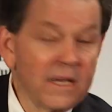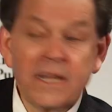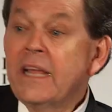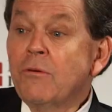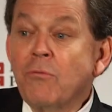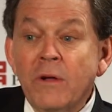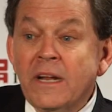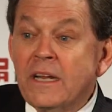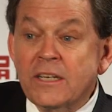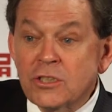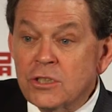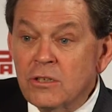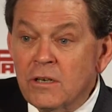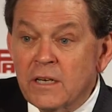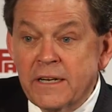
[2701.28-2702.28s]
He really
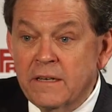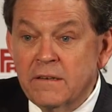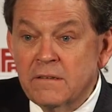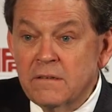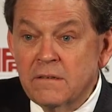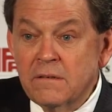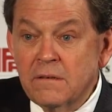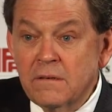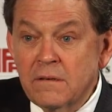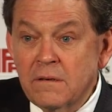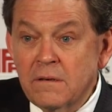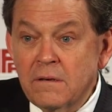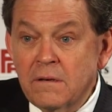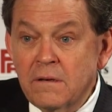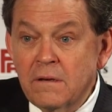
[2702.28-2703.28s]
should.
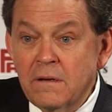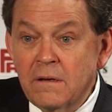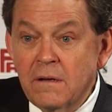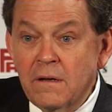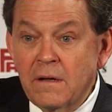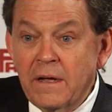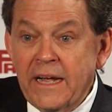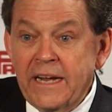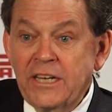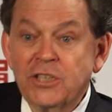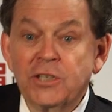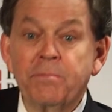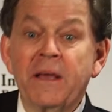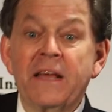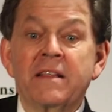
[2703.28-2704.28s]
And he
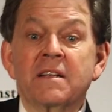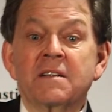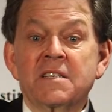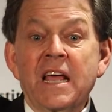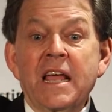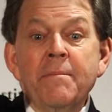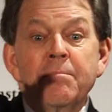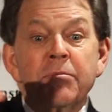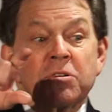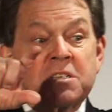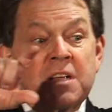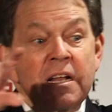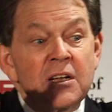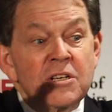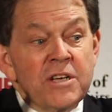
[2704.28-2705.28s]
should pay the same
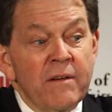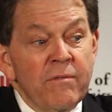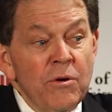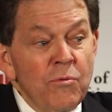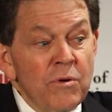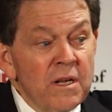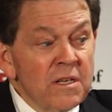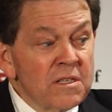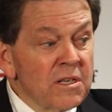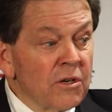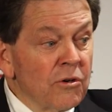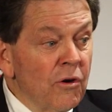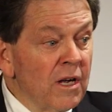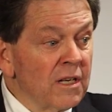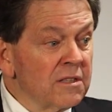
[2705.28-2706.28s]
percentage everyone else
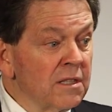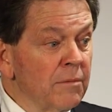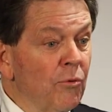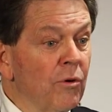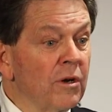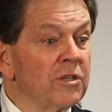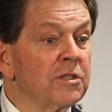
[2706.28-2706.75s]
across the board.